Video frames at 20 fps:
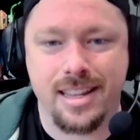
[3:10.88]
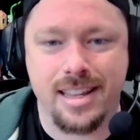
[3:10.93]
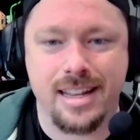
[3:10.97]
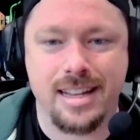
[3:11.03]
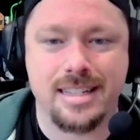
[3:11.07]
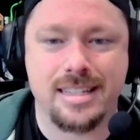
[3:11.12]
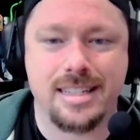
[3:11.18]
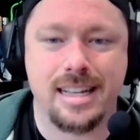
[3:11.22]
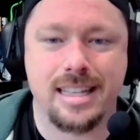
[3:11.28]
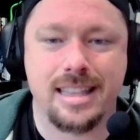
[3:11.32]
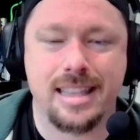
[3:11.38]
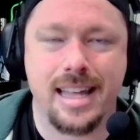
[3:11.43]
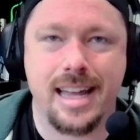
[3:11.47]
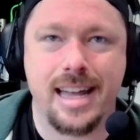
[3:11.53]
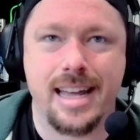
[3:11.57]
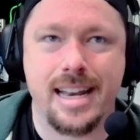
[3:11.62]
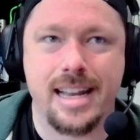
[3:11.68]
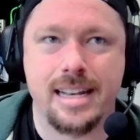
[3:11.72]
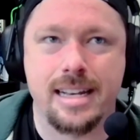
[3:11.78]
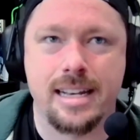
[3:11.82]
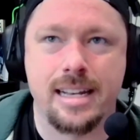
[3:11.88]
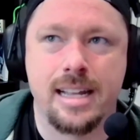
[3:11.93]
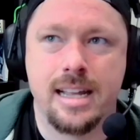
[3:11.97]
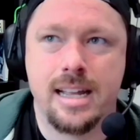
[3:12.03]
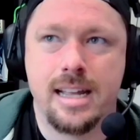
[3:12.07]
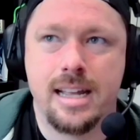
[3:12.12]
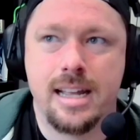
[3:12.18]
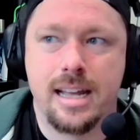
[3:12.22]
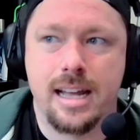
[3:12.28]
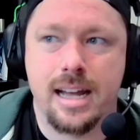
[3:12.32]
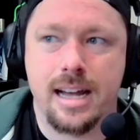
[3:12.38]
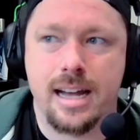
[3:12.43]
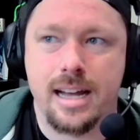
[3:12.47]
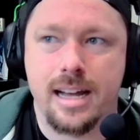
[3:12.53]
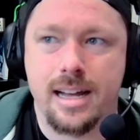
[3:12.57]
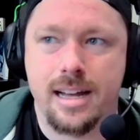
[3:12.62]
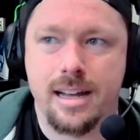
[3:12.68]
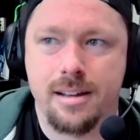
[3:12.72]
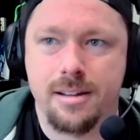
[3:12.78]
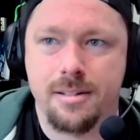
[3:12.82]
things like that. And
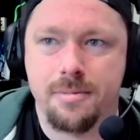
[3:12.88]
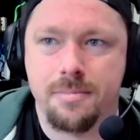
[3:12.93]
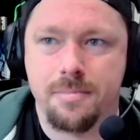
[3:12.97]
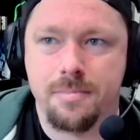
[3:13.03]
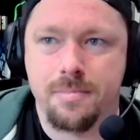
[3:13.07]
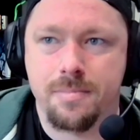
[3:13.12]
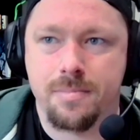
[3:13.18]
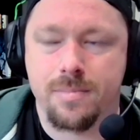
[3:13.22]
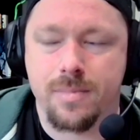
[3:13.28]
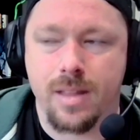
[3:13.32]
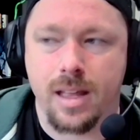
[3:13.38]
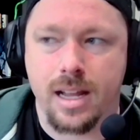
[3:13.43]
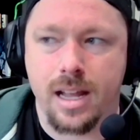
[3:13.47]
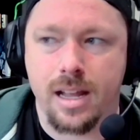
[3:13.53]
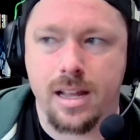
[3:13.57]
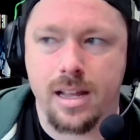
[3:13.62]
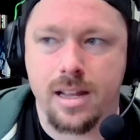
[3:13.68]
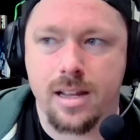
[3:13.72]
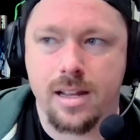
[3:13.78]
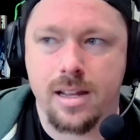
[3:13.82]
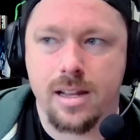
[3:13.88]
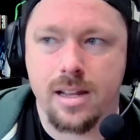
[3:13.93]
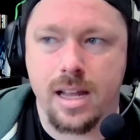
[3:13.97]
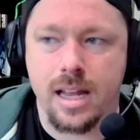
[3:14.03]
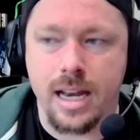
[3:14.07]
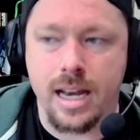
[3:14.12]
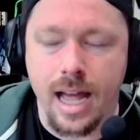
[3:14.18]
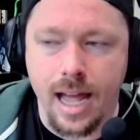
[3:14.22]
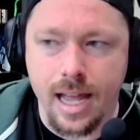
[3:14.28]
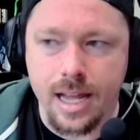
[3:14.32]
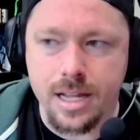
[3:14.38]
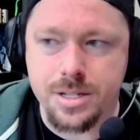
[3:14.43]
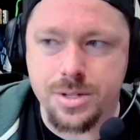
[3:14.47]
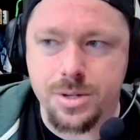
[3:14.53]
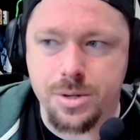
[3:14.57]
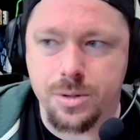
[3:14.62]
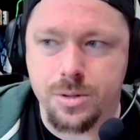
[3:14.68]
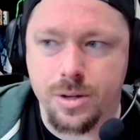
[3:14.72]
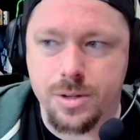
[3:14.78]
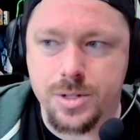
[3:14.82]
like in high
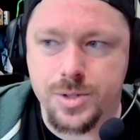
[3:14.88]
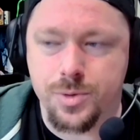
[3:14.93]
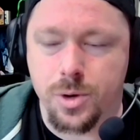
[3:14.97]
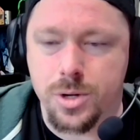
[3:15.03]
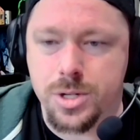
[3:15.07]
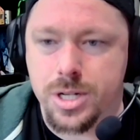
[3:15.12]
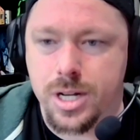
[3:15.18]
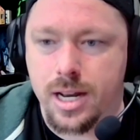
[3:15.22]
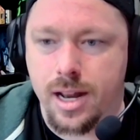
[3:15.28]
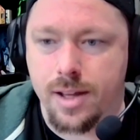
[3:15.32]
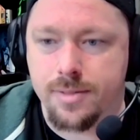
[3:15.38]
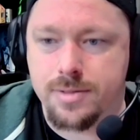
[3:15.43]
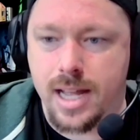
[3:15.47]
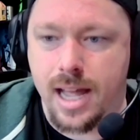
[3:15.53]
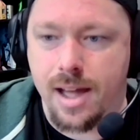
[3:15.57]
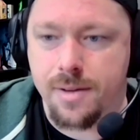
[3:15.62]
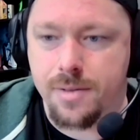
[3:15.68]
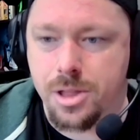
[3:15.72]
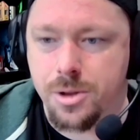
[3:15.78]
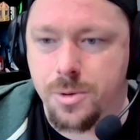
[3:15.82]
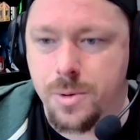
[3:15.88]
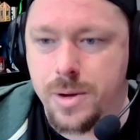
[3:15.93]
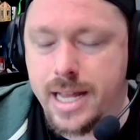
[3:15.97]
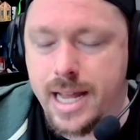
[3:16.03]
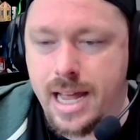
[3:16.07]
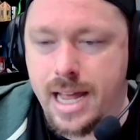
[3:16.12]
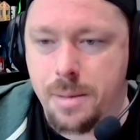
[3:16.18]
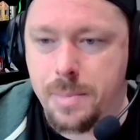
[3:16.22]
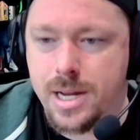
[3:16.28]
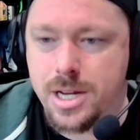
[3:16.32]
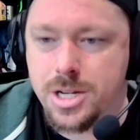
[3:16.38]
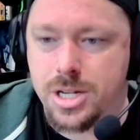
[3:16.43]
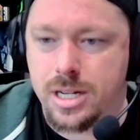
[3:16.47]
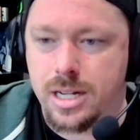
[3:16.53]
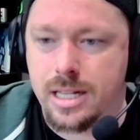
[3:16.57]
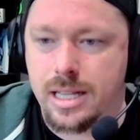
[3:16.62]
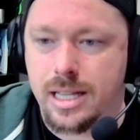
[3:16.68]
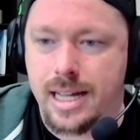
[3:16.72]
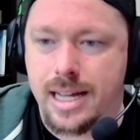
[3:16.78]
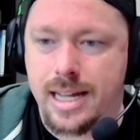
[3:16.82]
school, I was fortunate enough to have a 3D animation
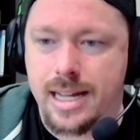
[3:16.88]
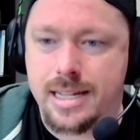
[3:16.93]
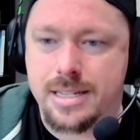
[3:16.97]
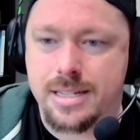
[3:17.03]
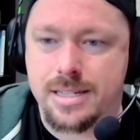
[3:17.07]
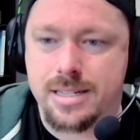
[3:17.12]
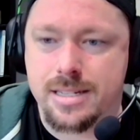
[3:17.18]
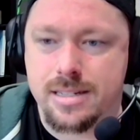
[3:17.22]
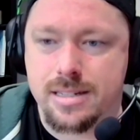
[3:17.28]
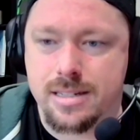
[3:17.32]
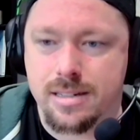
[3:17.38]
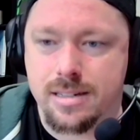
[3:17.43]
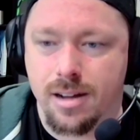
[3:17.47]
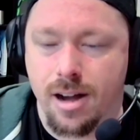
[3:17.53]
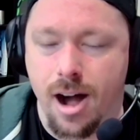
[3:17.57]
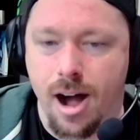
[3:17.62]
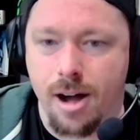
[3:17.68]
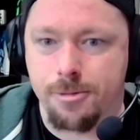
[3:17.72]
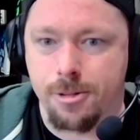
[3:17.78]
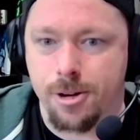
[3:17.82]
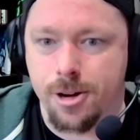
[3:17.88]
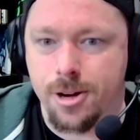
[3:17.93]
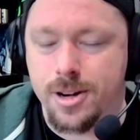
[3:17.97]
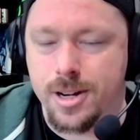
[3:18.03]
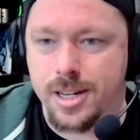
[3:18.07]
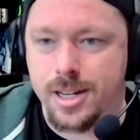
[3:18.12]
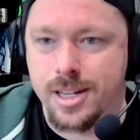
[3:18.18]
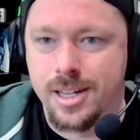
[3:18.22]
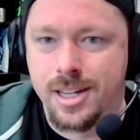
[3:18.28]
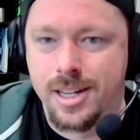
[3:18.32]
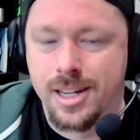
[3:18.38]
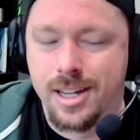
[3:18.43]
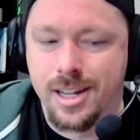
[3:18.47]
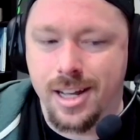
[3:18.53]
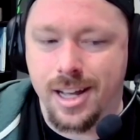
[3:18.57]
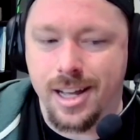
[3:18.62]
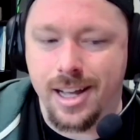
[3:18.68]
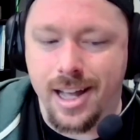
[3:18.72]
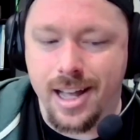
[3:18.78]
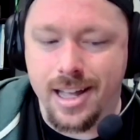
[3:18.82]
class offered
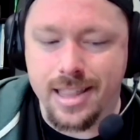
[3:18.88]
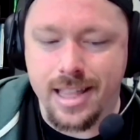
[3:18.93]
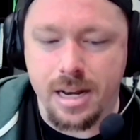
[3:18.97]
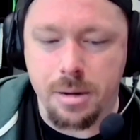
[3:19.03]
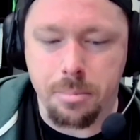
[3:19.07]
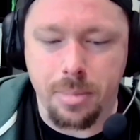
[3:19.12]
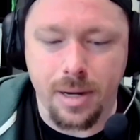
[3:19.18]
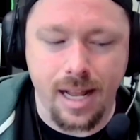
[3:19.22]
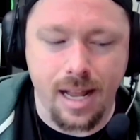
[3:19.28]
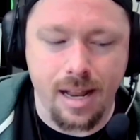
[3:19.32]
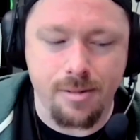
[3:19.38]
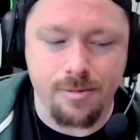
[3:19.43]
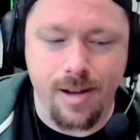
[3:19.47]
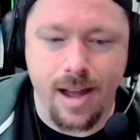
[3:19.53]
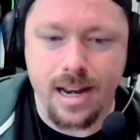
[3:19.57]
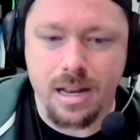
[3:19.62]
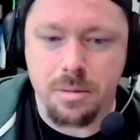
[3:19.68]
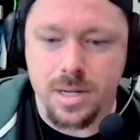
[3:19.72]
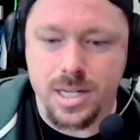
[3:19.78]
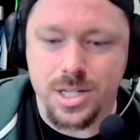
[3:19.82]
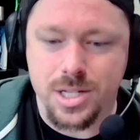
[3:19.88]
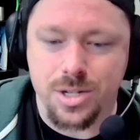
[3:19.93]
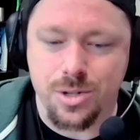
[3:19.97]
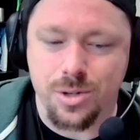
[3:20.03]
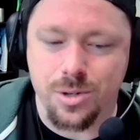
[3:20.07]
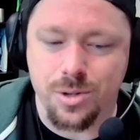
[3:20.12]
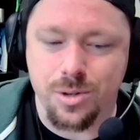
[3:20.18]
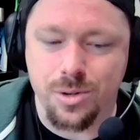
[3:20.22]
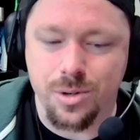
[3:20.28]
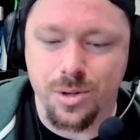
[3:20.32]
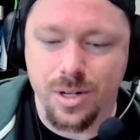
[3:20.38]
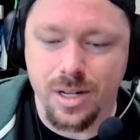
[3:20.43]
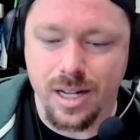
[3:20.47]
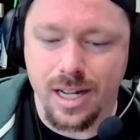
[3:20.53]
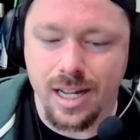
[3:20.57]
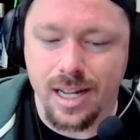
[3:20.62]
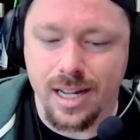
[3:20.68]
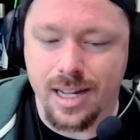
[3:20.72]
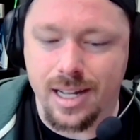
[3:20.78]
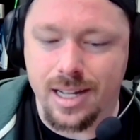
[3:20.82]
that a buddy invited me to.
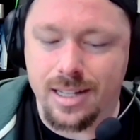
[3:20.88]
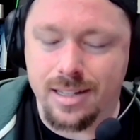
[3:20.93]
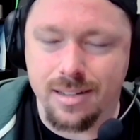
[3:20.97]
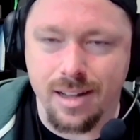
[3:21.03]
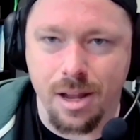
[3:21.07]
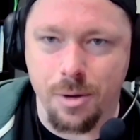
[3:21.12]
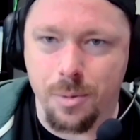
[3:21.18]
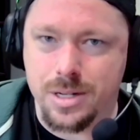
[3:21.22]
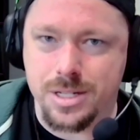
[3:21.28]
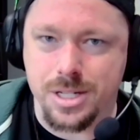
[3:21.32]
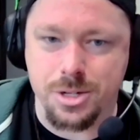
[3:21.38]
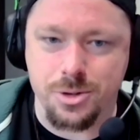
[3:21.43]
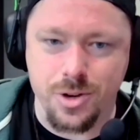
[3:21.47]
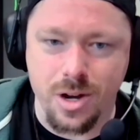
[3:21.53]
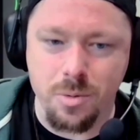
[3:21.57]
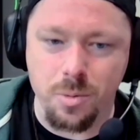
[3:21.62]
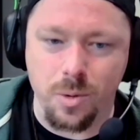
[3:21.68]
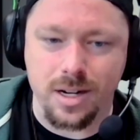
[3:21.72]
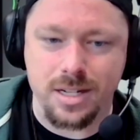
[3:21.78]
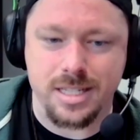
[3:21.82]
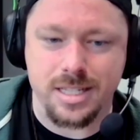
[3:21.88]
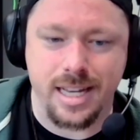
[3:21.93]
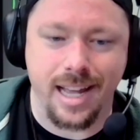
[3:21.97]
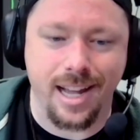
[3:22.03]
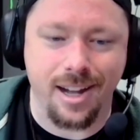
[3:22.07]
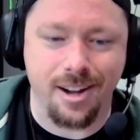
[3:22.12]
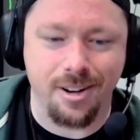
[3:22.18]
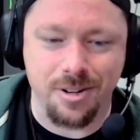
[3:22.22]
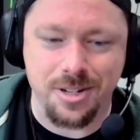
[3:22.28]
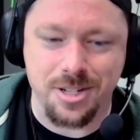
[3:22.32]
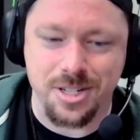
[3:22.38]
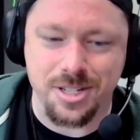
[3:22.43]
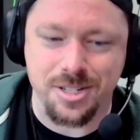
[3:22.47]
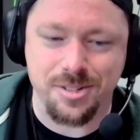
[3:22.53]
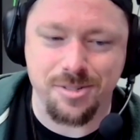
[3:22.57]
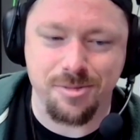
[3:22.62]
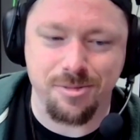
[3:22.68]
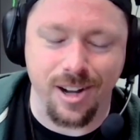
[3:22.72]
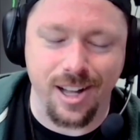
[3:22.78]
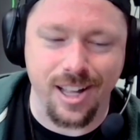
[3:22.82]
He works at DreamWorks now, which
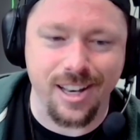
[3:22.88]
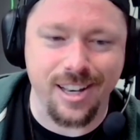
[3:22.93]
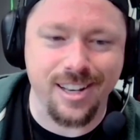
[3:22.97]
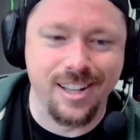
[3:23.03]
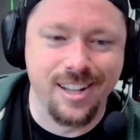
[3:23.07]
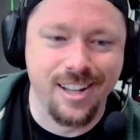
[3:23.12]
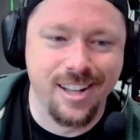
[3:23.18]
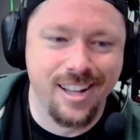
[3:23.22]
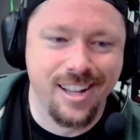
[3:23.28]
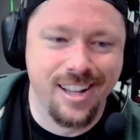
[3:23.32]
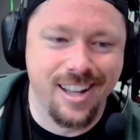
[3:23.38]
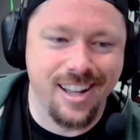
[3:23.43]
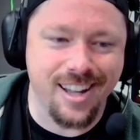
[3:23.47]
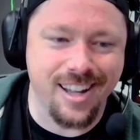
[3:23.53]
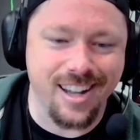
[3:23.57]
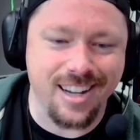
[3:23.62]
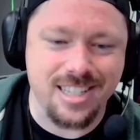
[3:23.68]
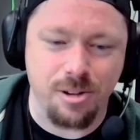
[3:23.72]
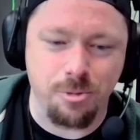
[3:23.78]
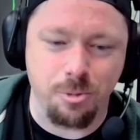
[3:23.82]
is fun because